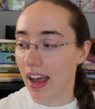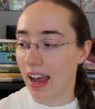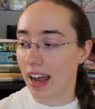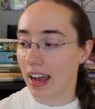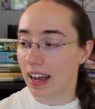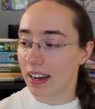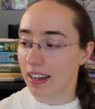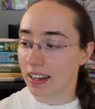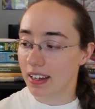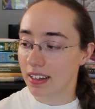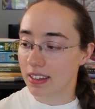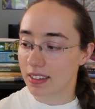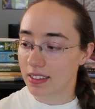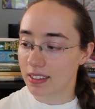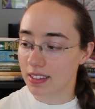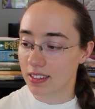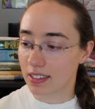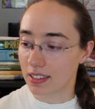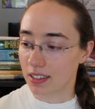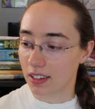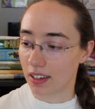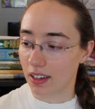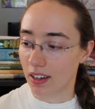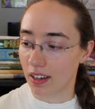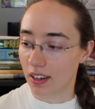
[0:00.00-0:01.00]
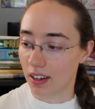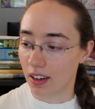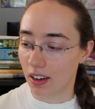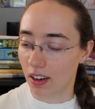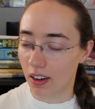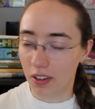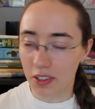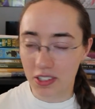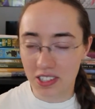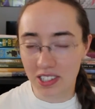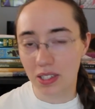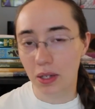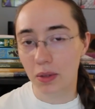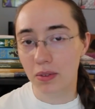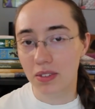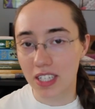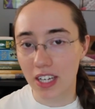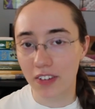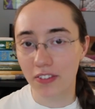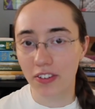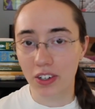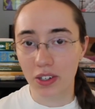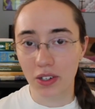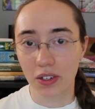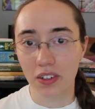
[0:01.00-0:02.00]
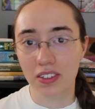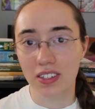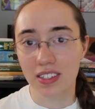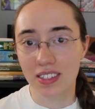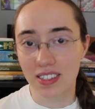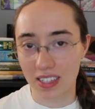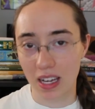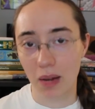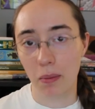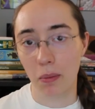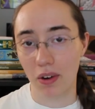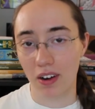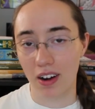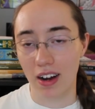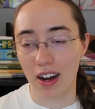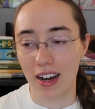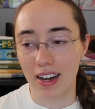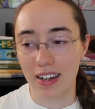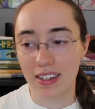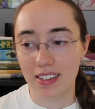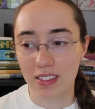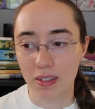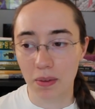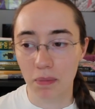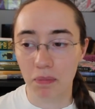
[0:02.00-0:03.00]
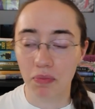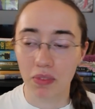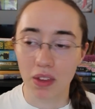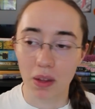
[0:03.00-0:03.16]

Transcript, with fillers: It is also difficult to summarize,